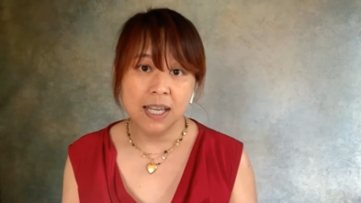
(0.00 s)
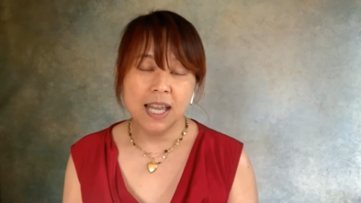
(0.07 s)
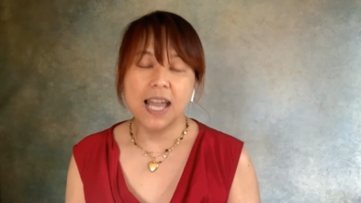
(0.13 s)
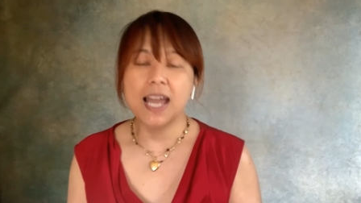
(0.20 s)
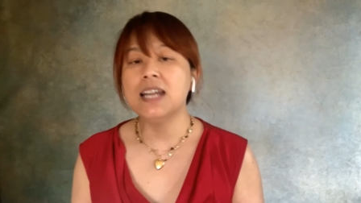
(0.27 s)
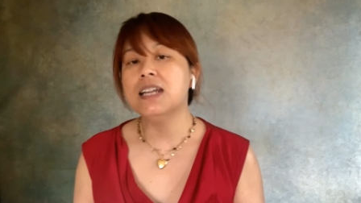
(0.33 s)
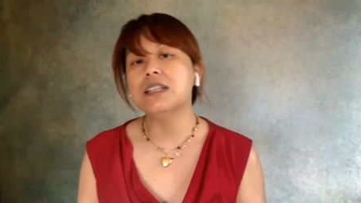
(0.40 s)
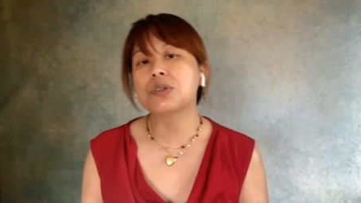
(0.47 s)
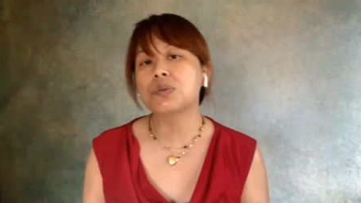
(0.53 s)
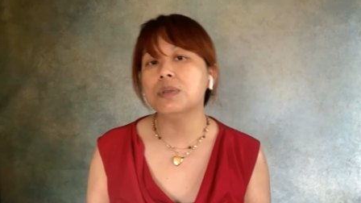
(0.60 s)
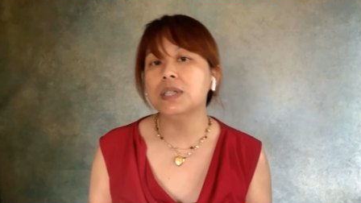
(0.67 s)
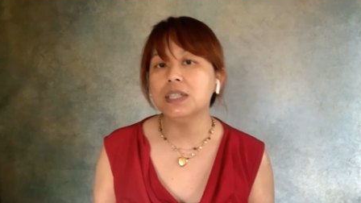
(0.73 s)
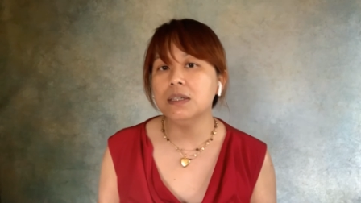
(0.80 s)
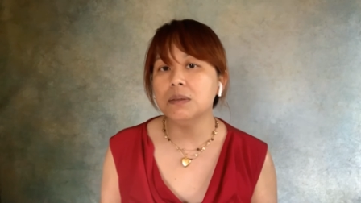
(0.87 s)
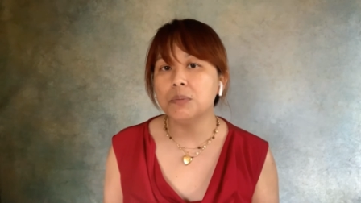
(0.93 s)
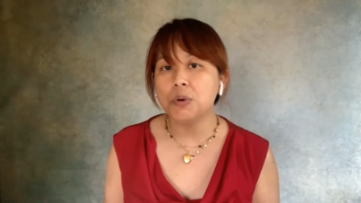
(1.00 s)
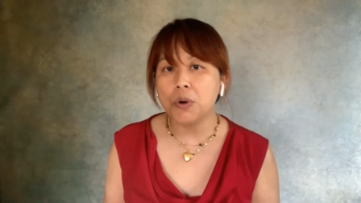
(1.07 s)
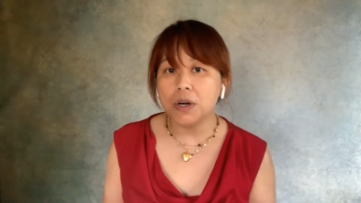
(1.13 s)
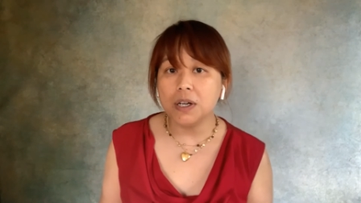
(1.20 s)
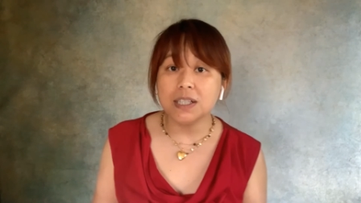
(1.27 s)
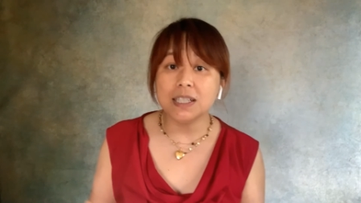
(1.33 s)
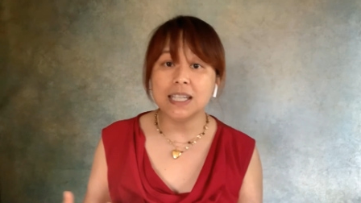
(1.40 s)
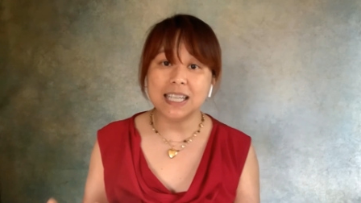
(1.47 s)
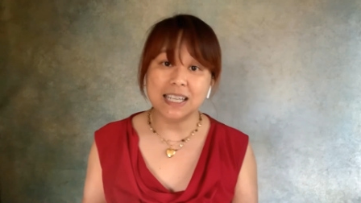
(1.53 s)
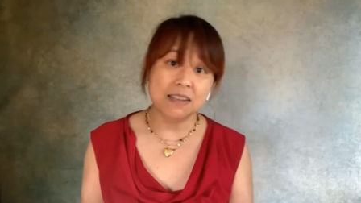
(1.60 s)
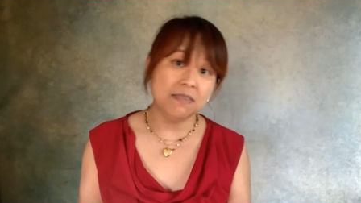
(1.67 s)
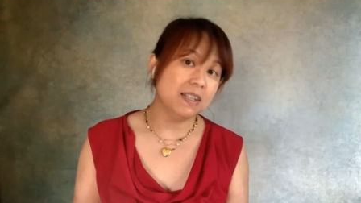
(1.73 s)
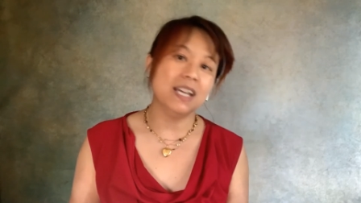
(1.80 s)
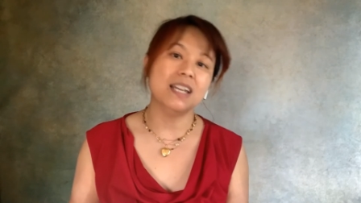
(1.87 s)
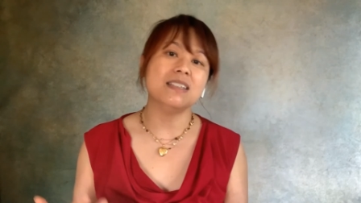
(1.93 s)
And it's really important,
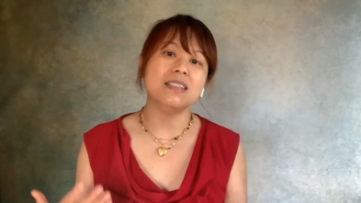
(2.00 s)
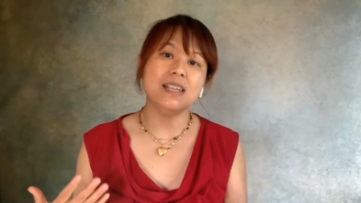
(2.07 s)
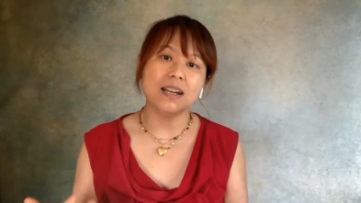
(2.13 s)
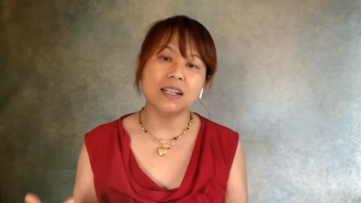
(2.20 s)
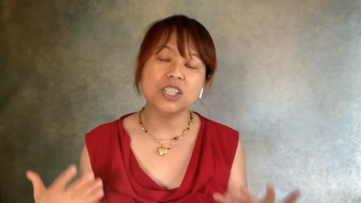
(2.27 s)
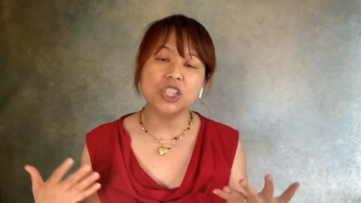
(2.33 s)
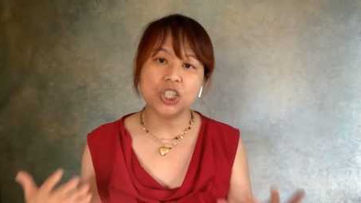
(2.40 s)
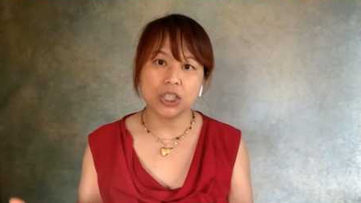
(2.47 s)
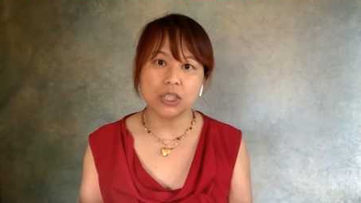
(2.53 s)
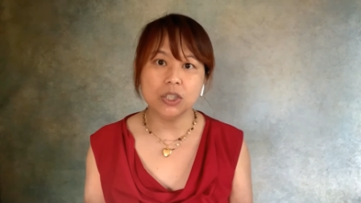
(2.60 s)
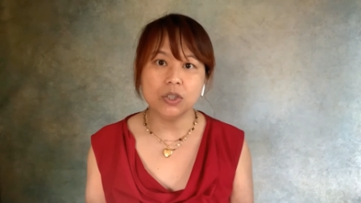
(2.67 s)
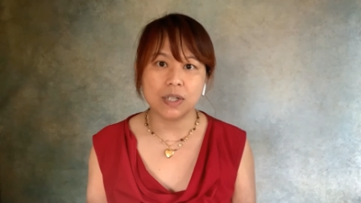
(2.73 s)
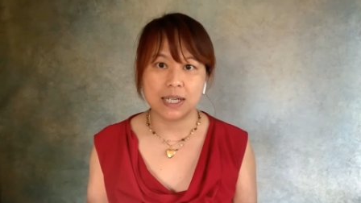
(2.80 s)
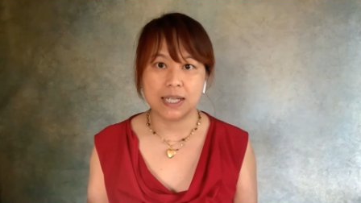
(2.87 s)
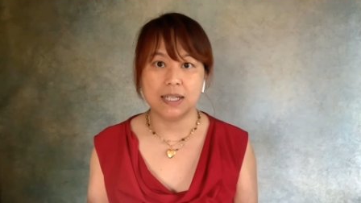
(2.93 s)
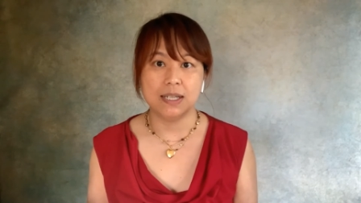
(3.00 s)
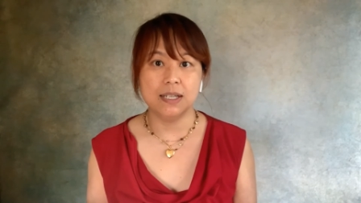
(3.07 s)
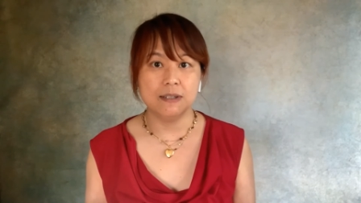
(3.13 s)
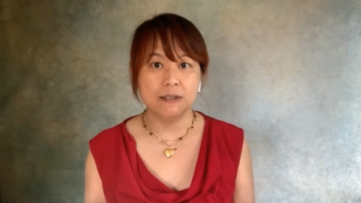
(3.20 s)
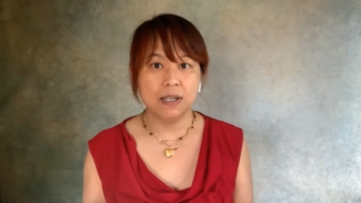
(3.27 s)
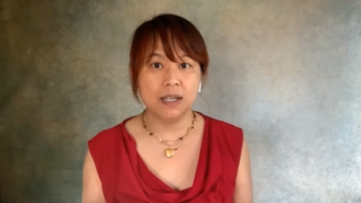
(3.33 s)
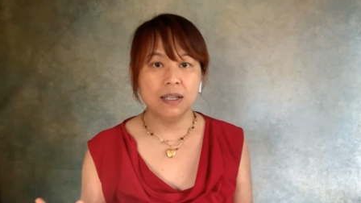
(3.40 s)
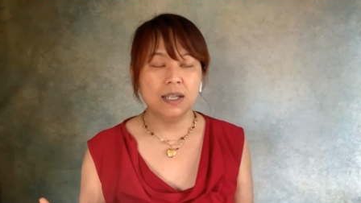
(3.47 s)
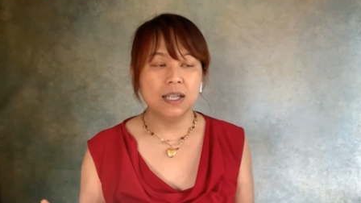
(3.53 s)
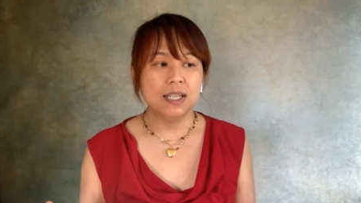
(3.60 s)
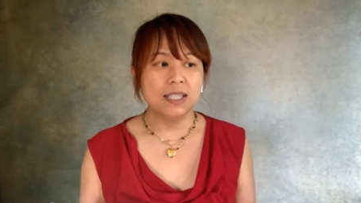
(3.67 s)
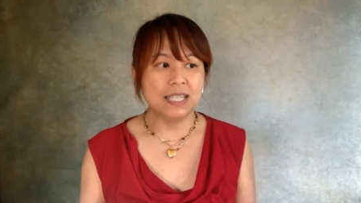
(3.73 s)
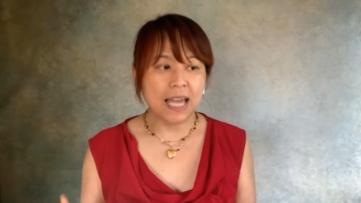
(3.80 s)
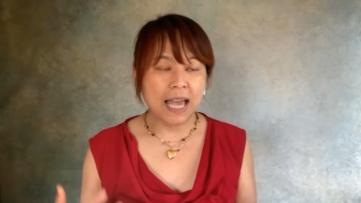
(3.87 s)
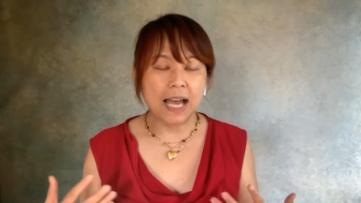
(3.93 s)
even as young children,
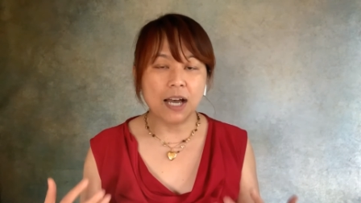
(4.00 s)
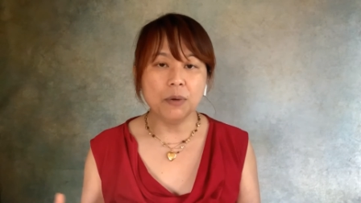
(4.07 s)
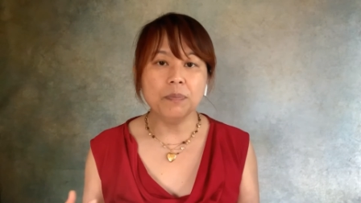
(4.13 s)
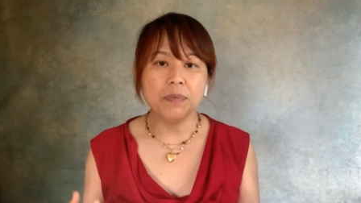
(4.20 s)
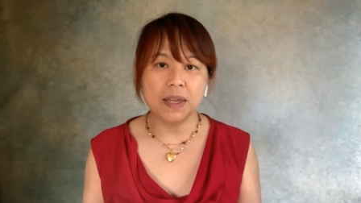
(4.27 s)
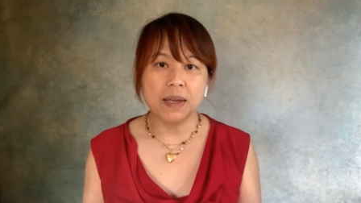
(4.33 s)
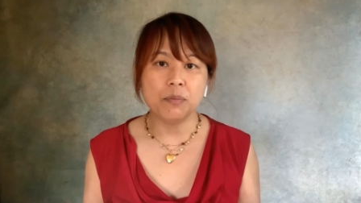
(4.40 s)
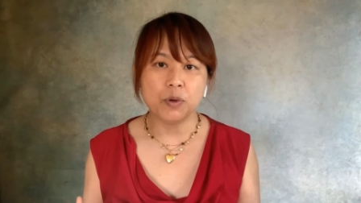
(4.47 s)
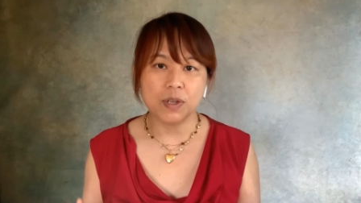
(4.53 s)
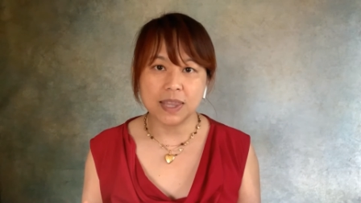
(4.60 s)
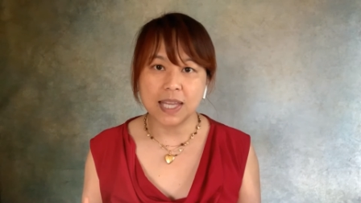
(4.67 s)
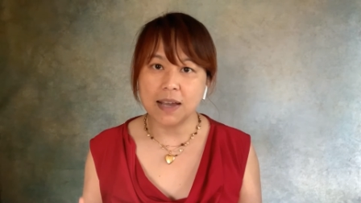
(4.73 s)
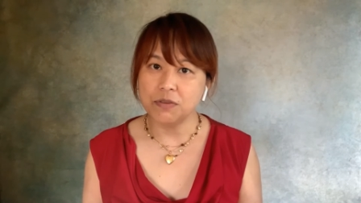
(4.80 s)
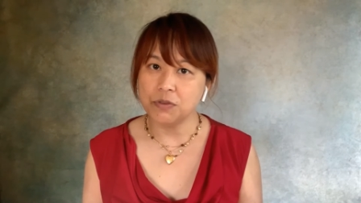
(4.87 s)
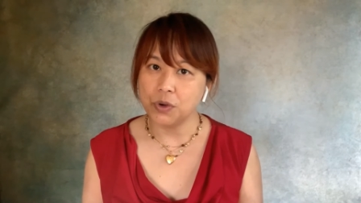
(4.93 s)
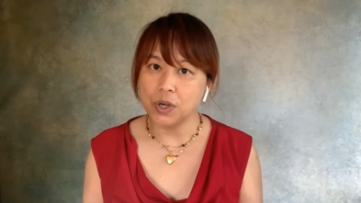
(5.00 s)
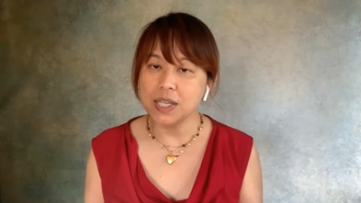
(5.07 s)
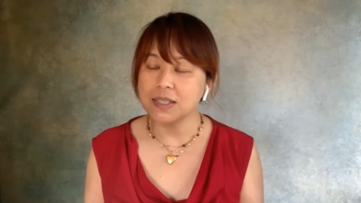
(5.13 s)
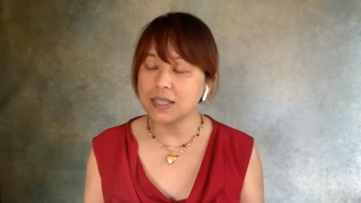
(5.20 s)
to help them with that voice,